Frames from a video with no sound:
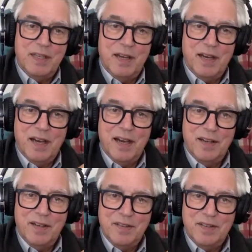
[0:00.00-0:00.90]

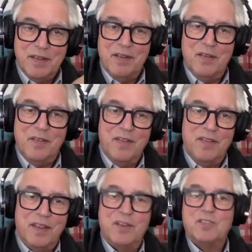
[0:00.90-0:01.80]
Uh,
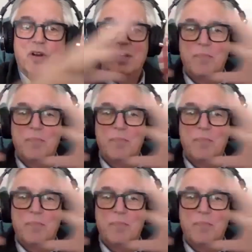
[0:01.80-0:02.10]
they're mm-hmm. trying